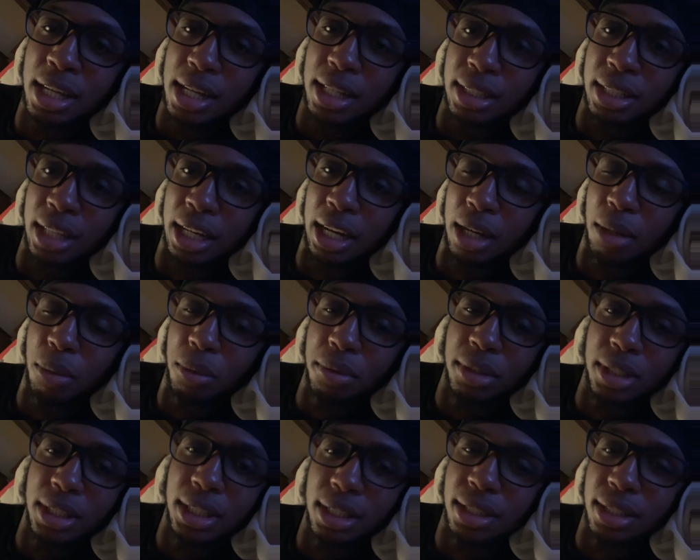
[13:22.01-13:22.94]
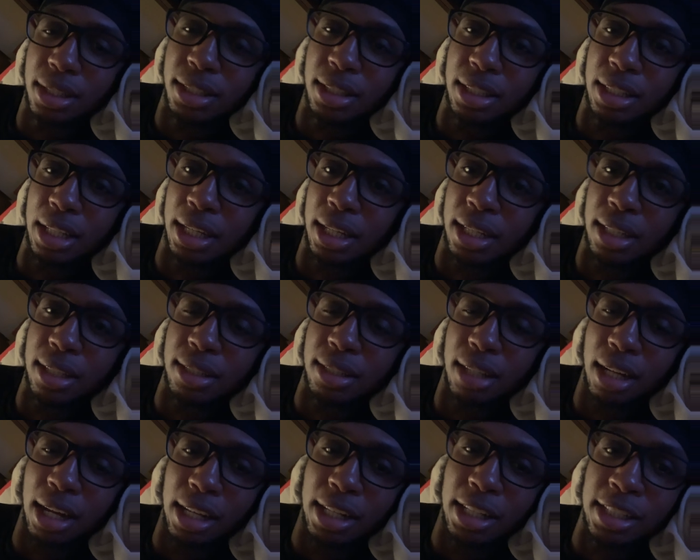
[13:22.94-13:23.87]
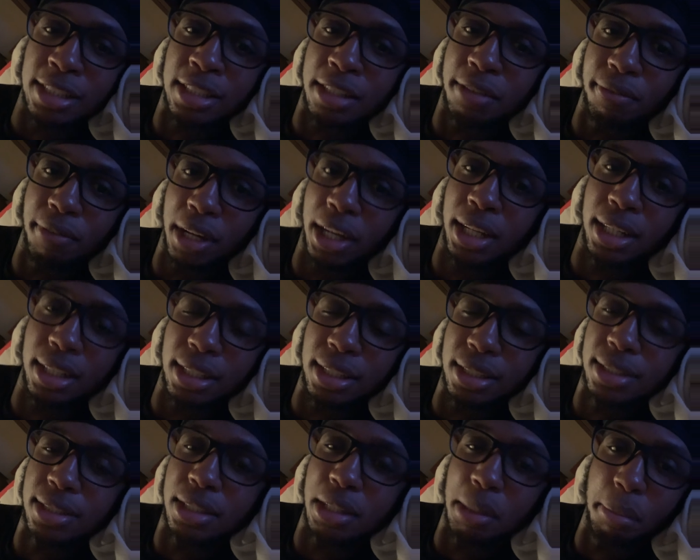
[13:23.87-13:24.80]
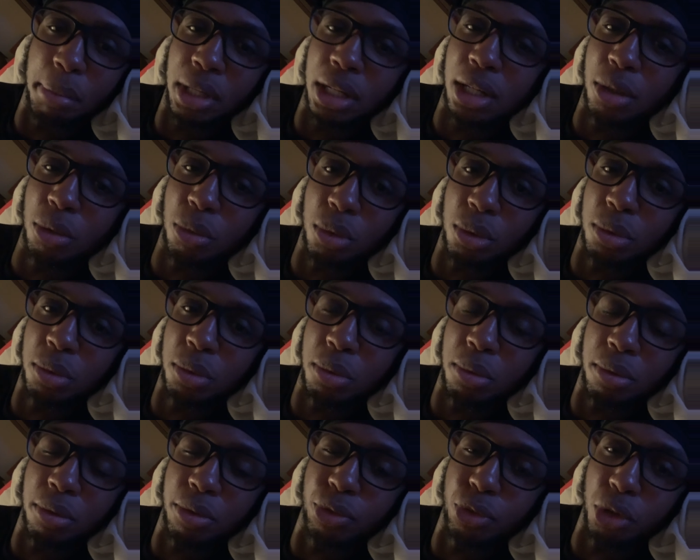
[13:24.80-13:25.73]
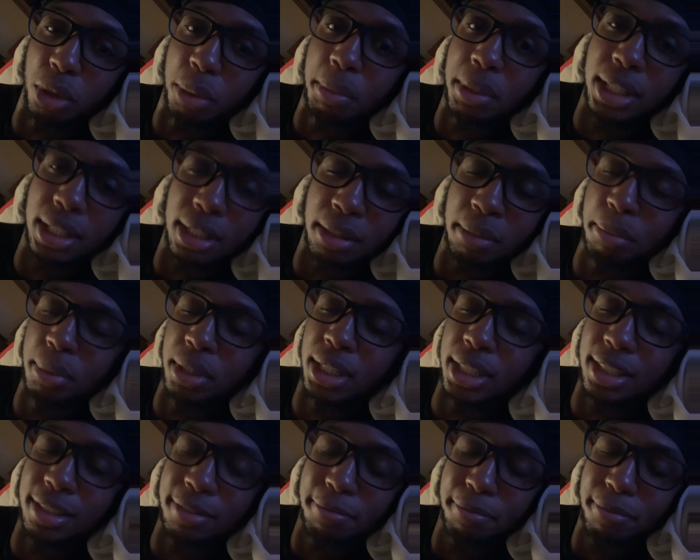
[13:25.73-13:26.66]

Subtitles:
that I want done that is invited into the bedroom for me. But